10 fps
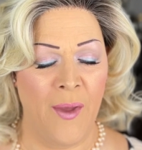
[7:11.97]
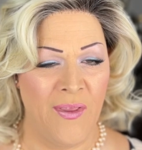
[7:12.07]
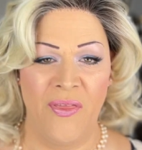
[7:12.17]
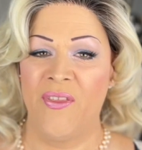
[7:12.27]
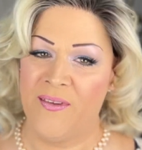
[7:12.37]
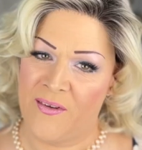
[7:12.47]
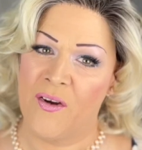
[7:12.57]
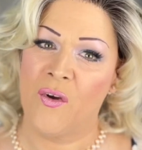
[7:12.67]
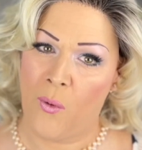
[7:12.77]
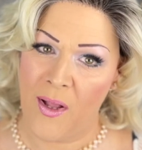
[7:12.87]
I mean, these
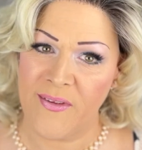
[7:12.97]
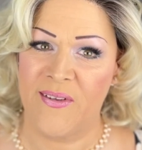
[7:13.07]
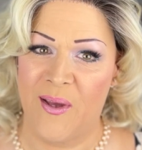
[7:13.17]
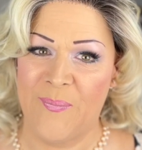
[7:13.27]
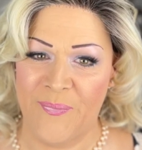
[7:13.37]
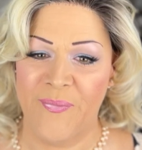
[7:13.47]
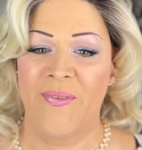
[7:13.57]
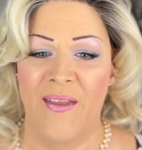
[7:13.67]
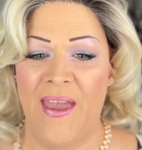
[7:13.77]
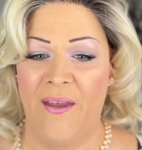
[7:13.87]
are quite some
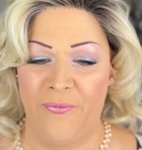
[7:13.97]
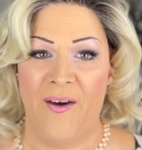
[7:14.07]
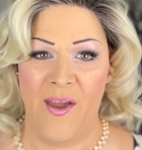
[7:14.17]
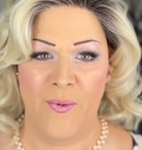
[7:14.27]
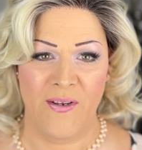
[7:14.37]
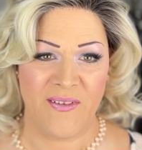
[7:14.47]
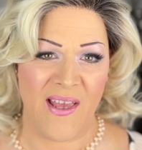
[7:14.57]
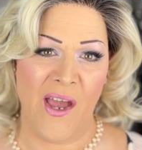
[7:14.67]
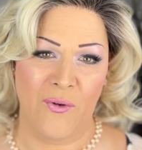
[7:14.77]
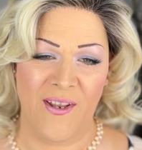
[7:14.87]
fibers
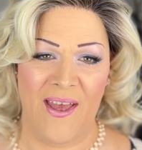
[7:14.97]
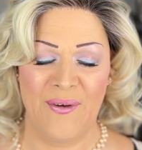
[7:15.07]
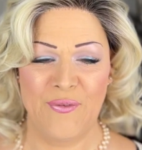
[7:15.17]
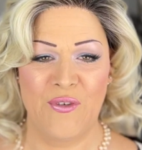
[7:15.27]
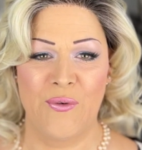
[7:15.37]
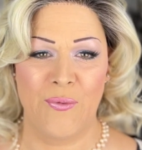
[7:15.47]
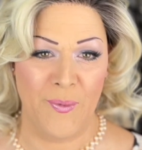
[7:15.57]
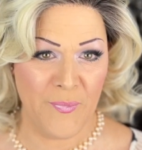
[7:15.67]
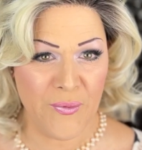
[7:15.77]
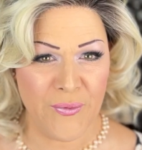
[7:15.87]
I would have to
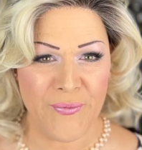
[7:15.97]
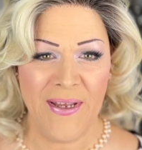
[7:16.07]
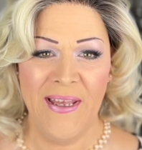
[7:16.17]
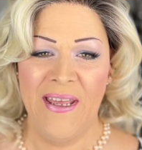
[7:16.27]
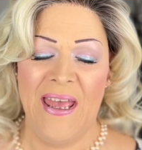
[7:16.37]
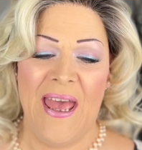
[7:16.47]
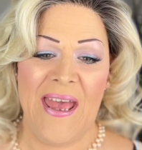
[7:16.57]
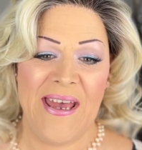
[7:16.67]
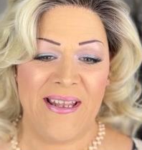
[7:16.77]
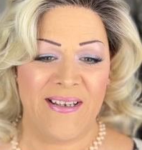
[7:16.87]
remove.
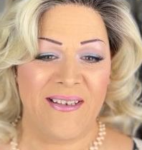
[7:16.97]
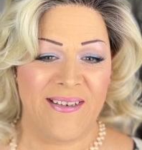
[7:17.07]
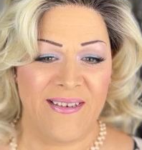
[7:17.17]
And